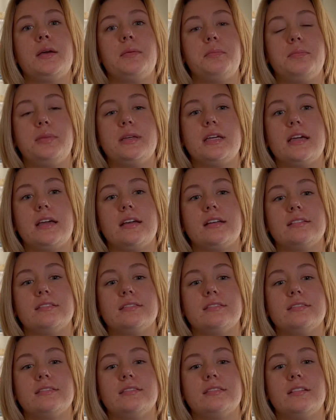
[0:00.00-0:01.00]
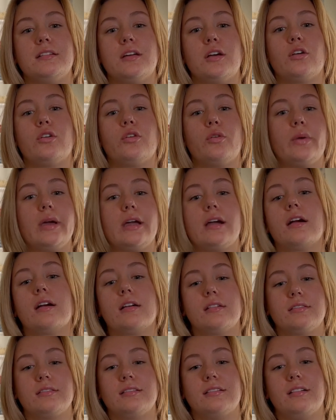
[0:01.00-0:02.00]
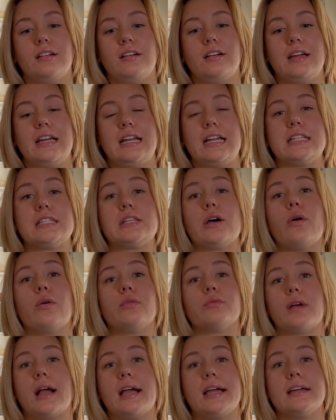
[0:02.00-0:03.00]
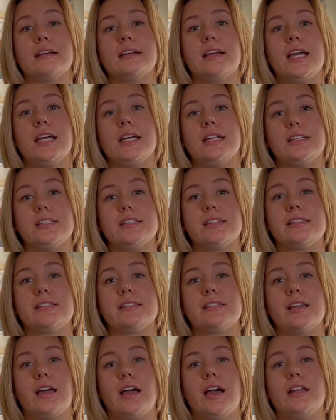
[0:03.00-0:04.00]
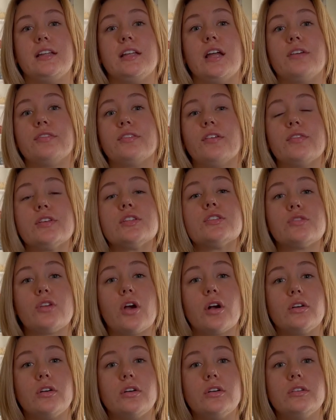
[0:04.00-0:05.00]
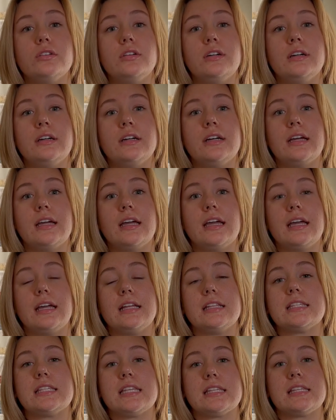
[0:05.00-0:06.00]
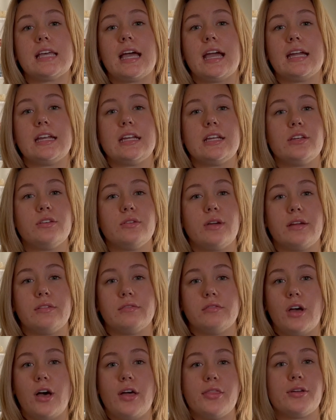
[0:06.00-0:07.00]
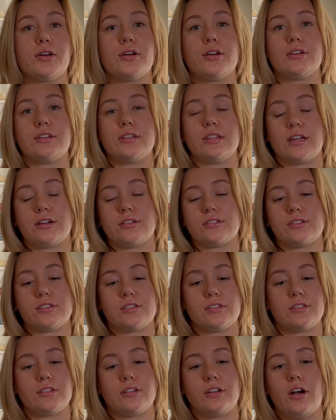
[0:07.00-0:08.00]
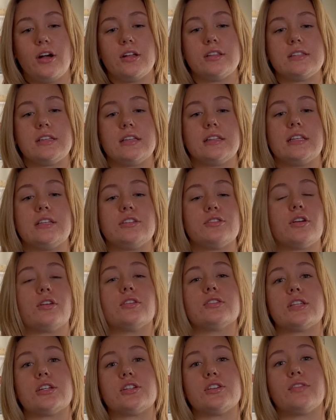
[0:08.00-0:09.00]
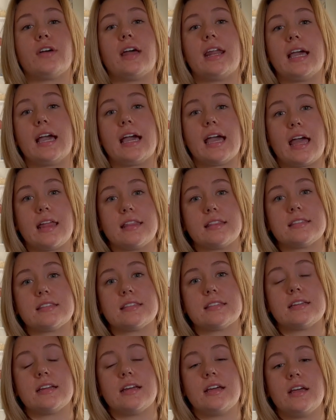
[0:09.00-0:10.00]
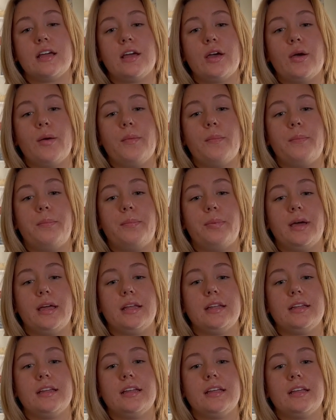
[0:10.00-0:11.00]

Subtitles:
being queer in its own right is enough of a struggle in society. You get othered, there's constantly struggles that you're fighting against, but